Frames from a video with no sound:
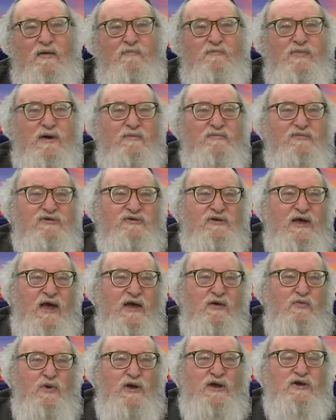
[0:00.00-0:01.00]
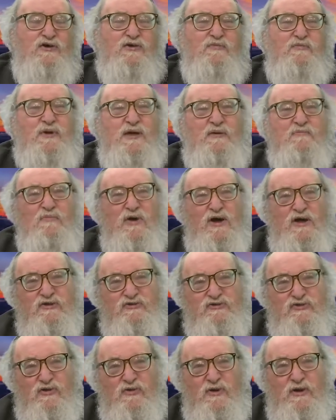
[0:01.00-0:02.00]
Rambam say we could be
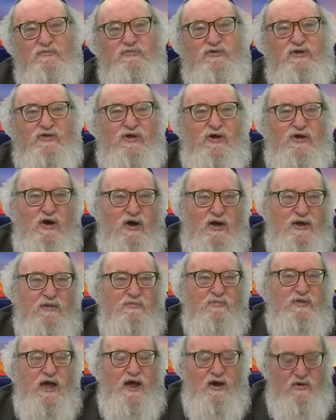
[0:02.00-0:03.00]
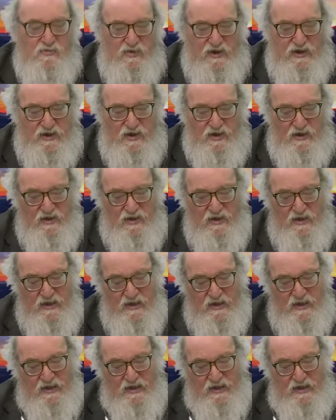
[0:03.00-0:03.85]
meiser him to the goyim lahariga?